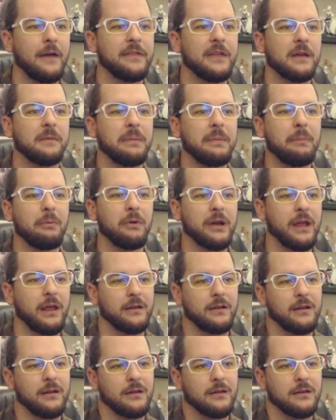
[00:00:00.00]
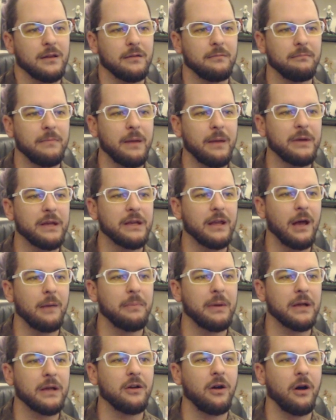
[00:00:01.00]
I think people get maybe
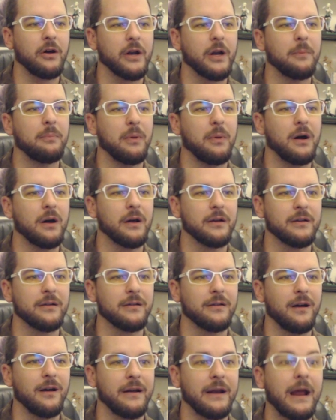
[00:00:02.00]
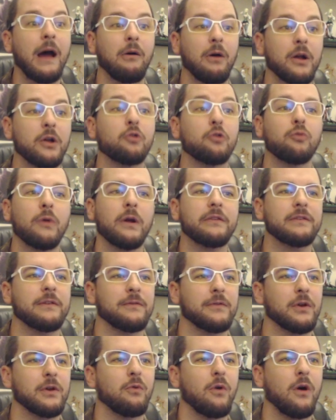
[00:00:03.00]
a bit caught up on how
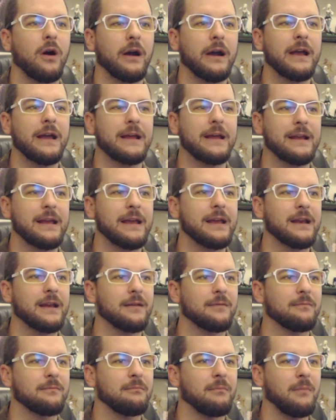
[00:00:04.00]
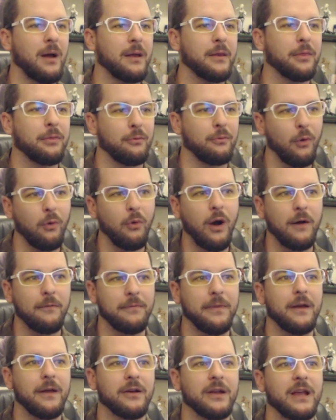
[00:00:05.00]
aggressive you are, and it might throw
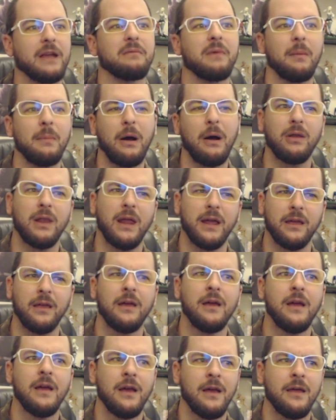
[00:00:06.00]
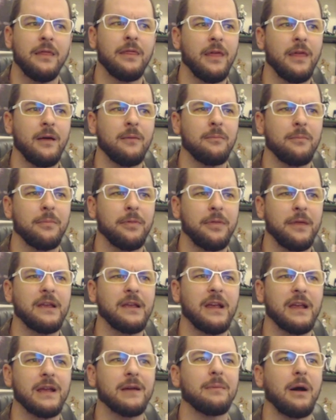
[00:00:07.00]
off their game about like them
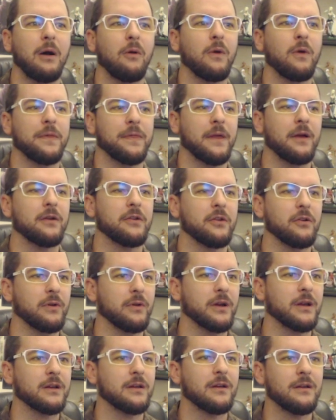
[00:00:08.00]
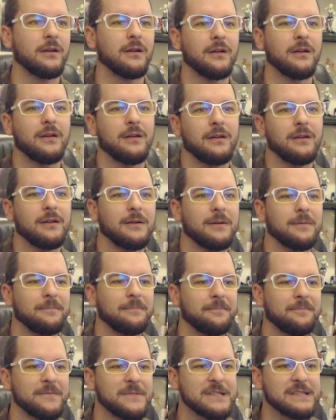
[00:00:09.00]
thinking about what they're doing
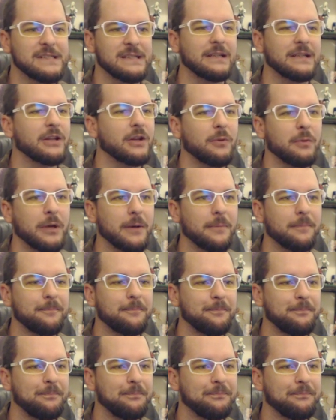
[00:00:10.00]
just a little bit.